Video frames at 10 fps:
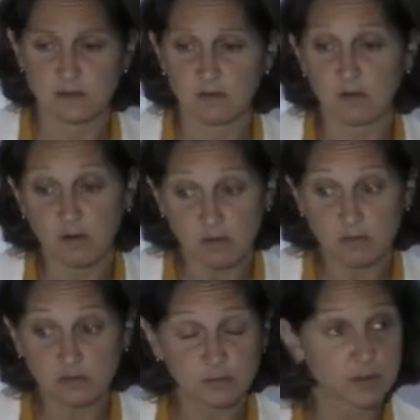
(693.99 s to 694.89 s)
or
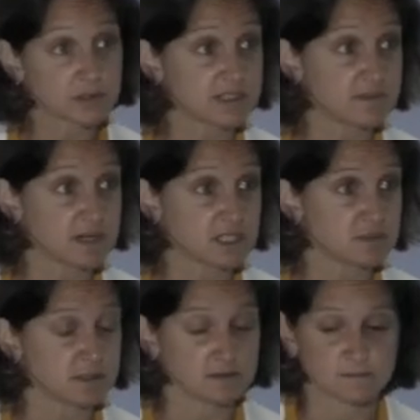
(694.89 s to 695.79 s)
non-operative
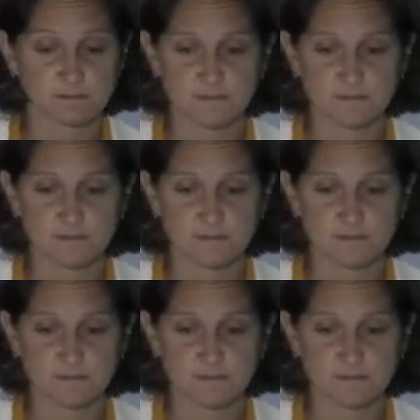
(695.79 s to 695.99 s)
management.